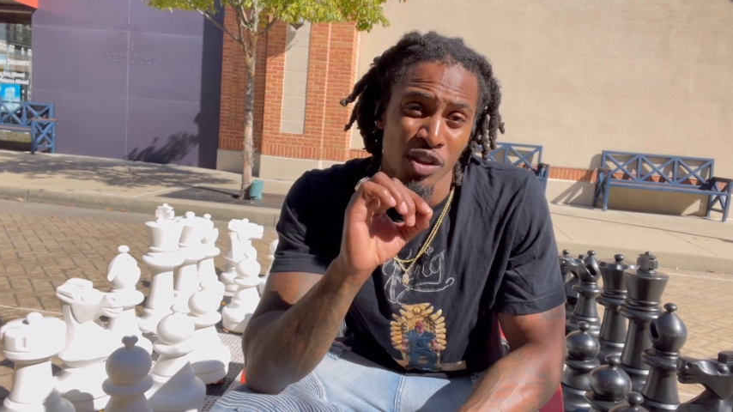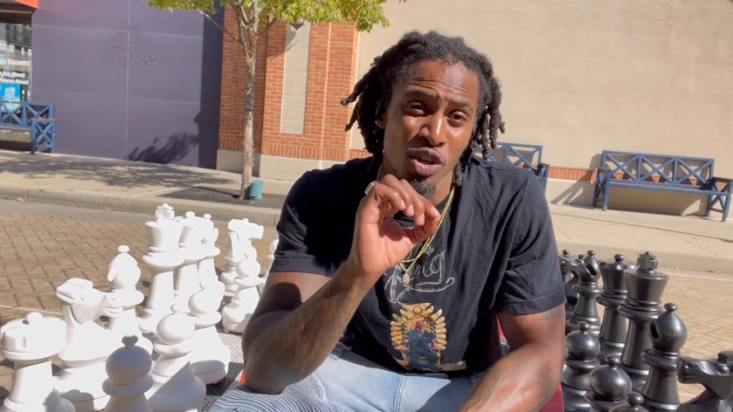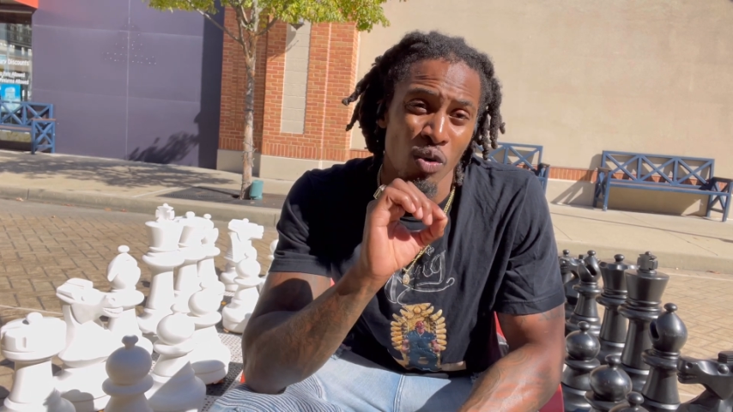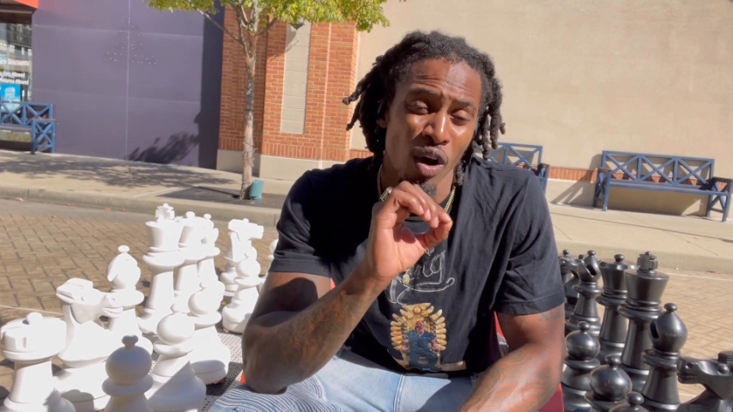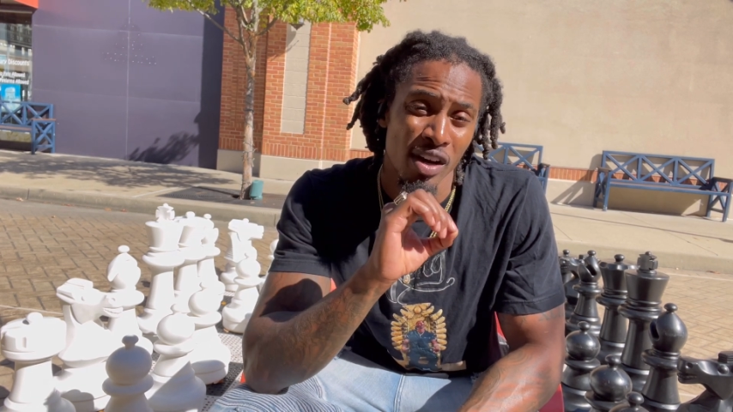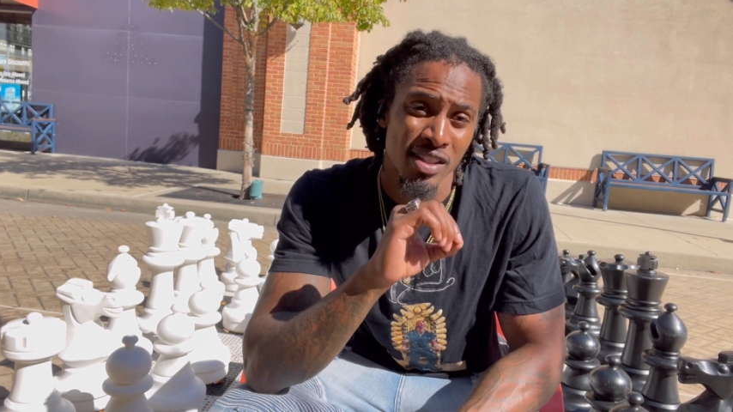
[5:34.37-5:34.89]

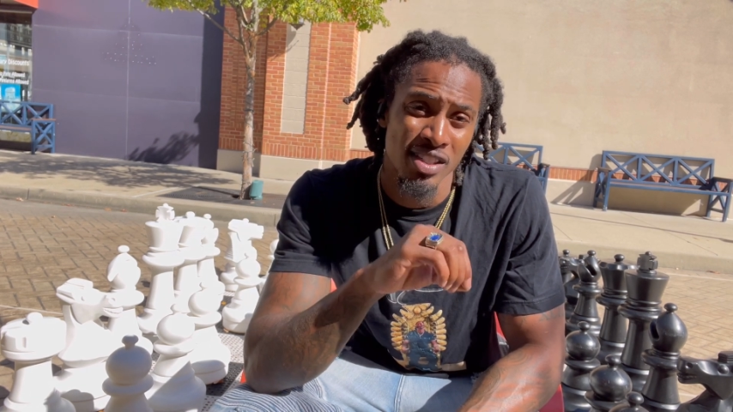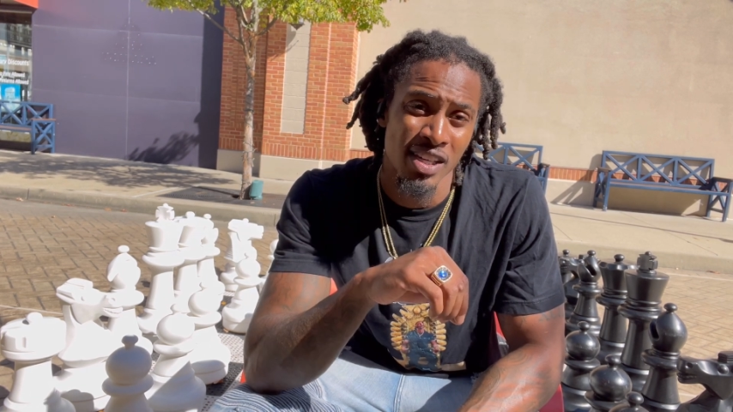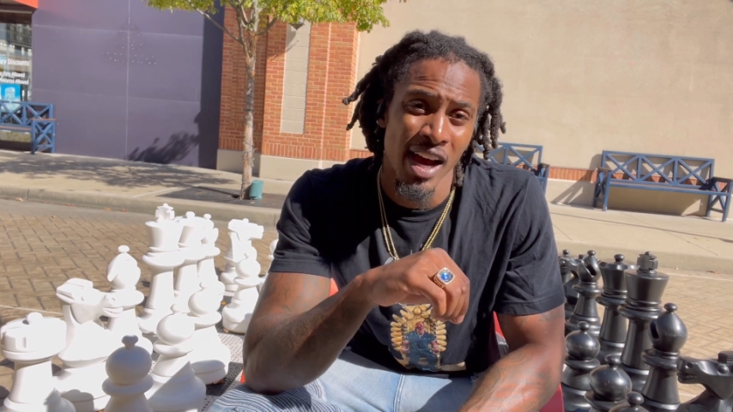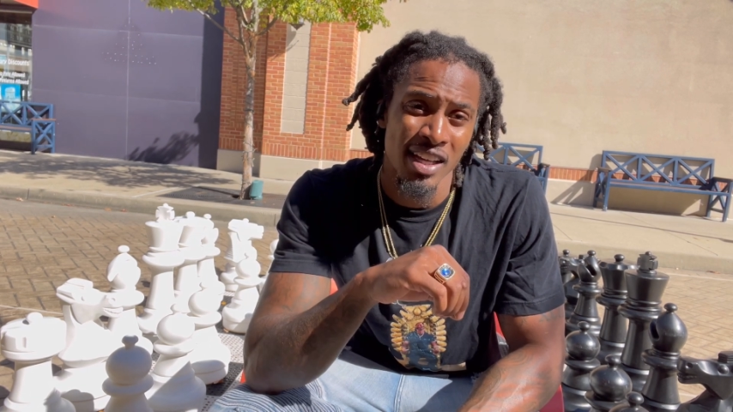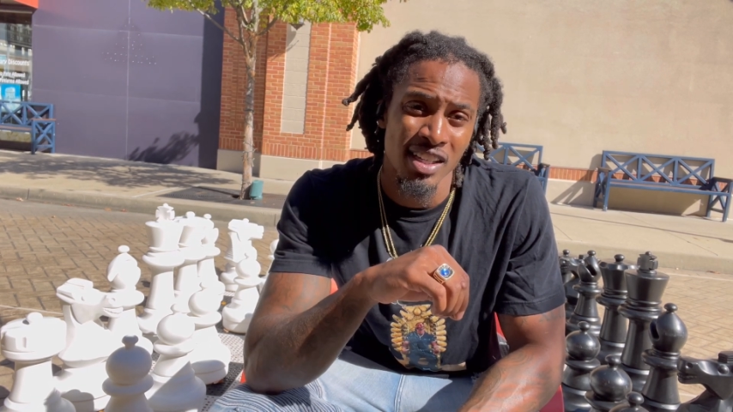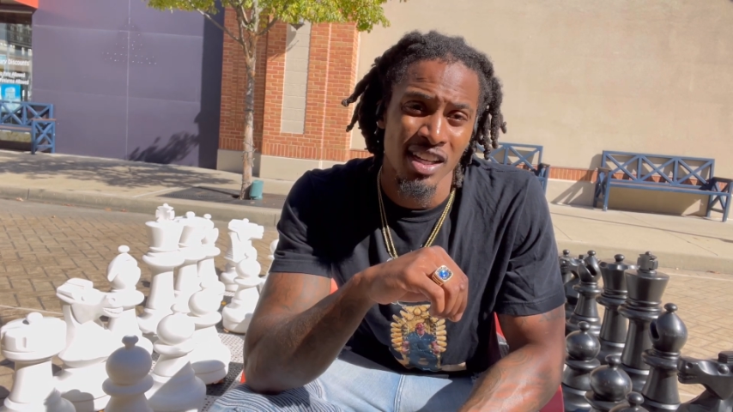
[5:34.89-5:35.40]
you are
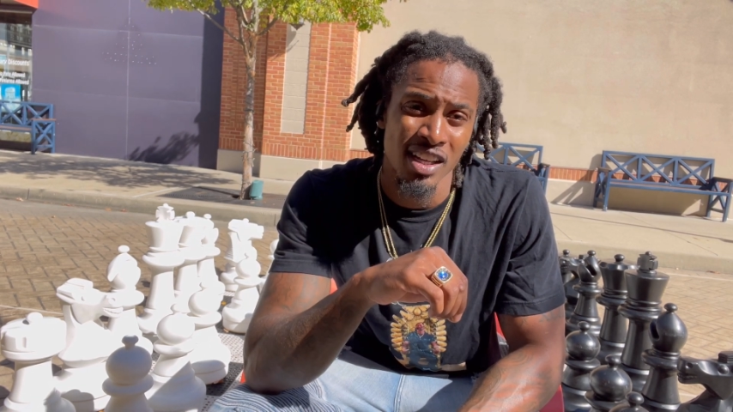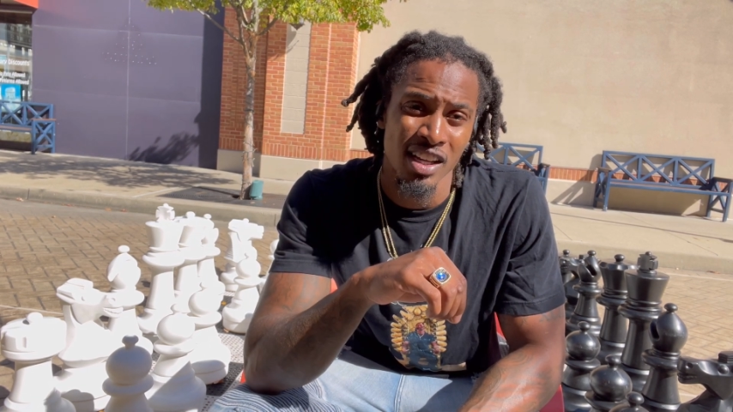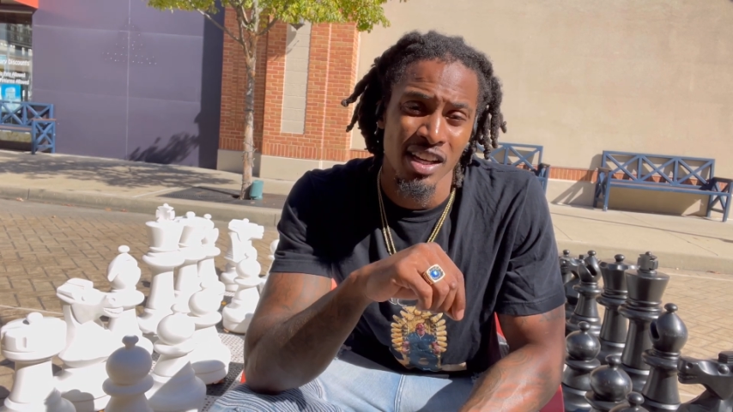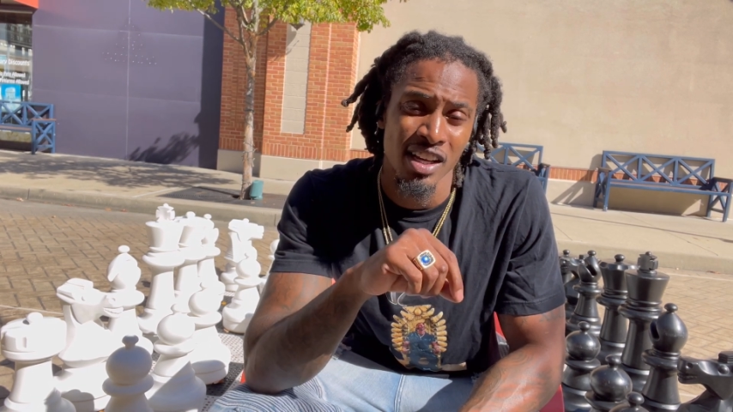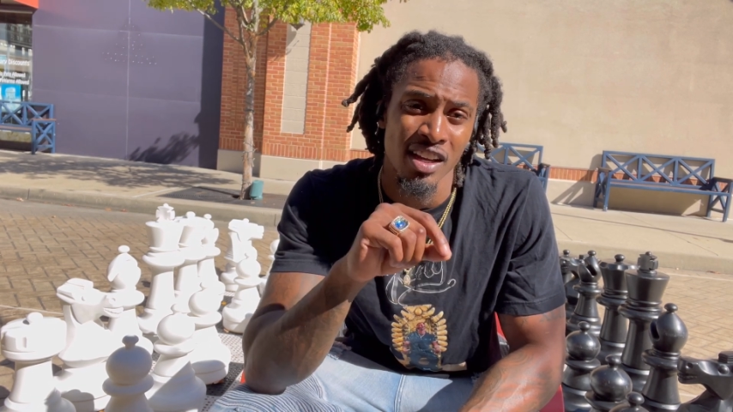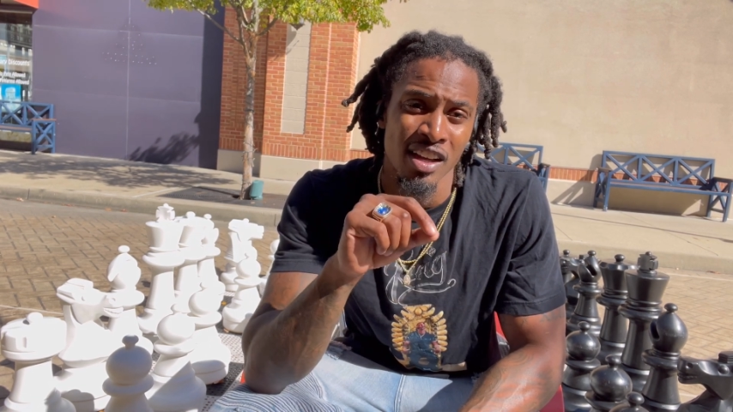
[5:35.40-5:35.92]

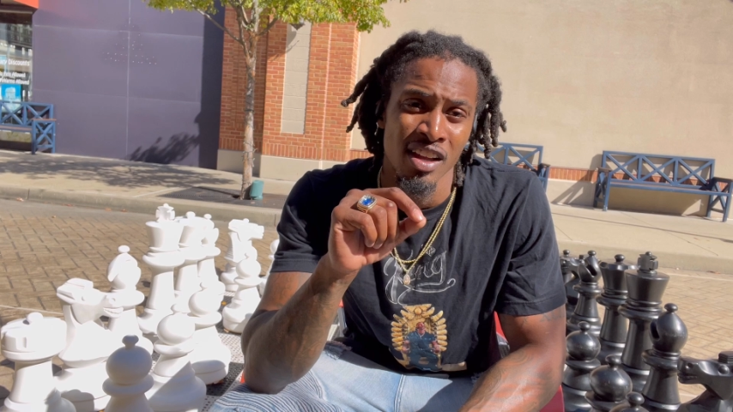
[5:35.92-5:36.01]
technically